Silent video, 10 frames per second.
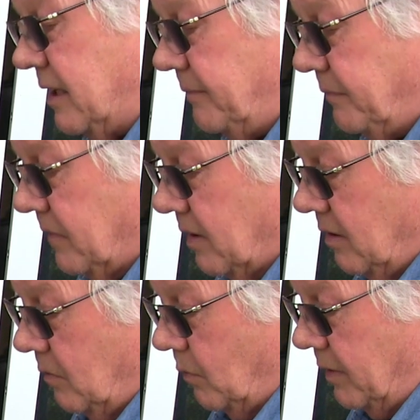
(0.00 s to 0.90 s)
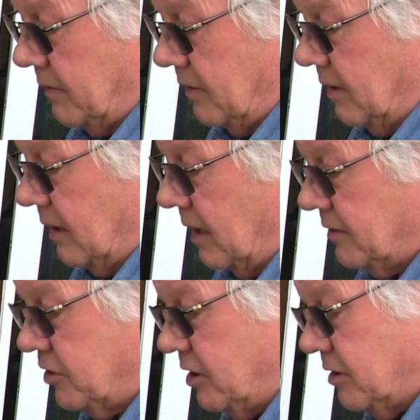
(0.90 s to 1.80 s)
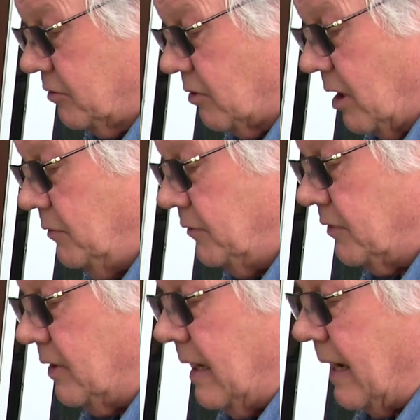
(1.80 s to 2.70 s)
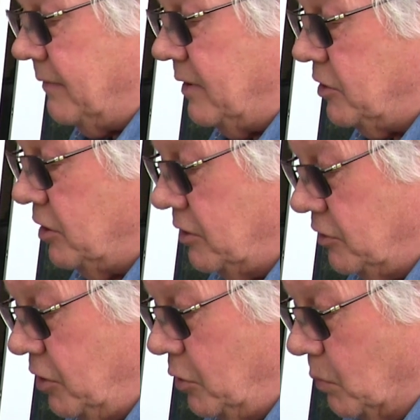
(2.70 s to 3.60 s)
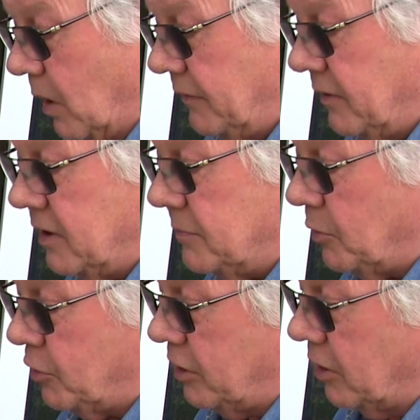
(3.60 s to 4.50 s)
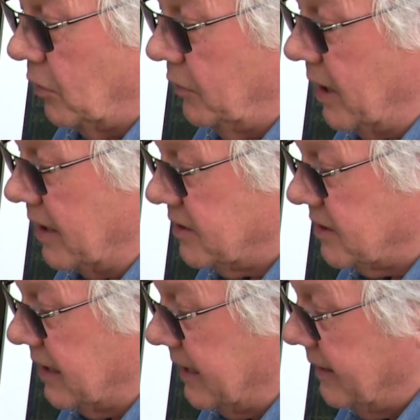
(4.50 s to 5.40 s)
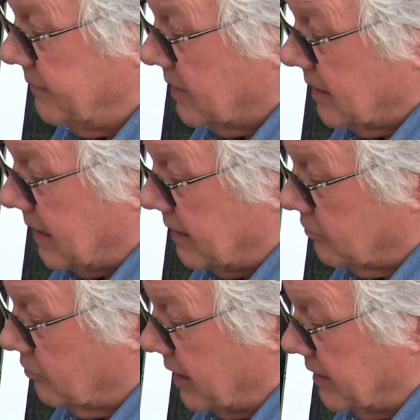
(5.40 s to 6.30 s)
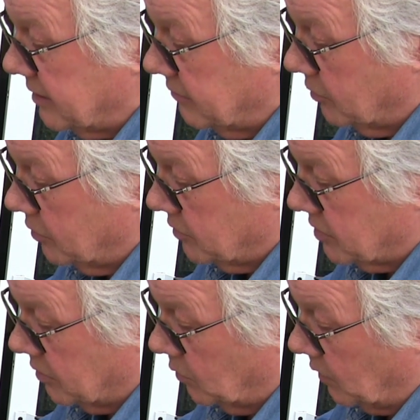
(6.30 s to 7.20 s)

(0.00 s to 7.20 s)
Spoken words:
it with the last year's growth and this year's new one that is pushing on nicely and creating roots and all